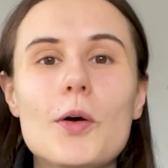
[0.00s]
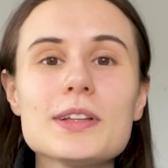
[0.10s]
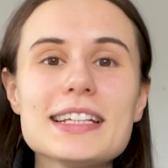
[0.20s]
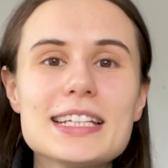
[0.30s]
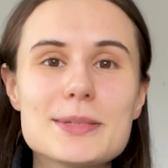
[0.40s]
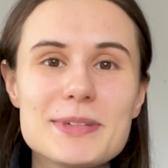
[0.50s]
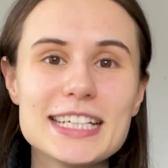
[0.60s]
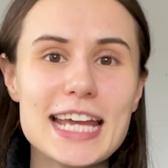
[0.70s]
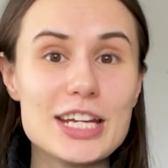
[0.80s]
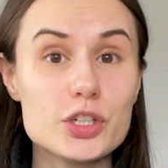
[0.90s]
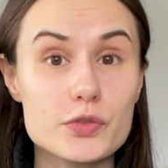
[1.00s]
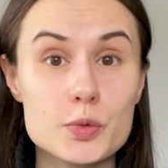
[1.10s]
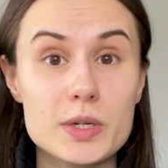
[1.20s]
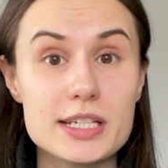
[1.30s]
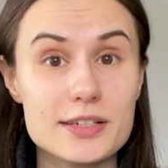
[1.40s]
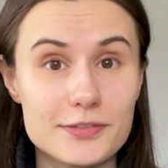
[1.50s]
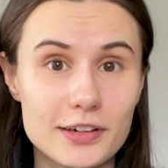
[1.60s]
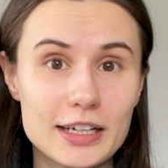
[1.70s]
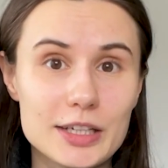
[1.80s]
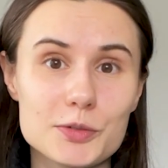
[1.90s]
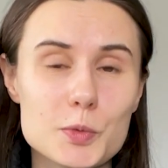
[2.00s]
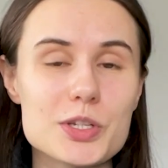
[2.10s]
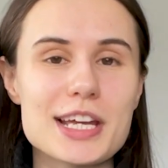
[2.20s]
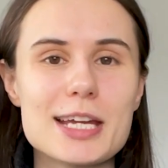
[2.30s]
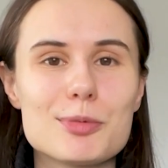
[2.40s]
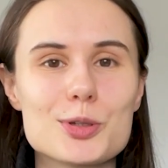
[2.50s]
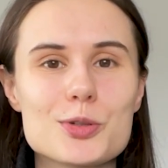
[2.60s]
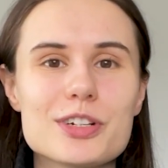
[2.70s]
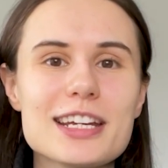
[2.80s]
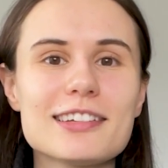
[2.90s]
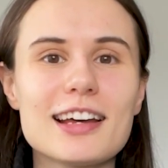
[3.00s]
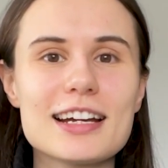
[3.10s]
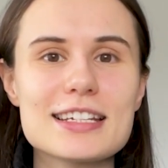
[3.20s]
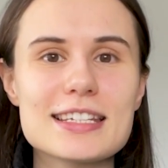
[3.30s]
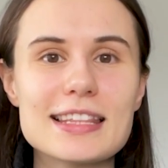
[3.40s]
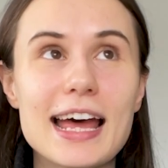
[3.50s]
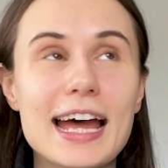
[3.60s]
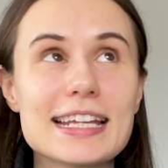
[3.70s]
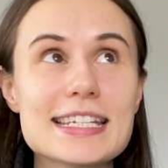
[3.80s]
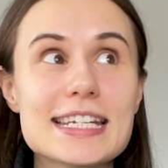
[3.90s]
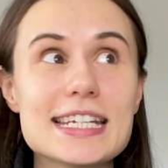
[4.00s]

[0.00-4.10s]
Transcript: Only at the big age of 25 was I able to realize that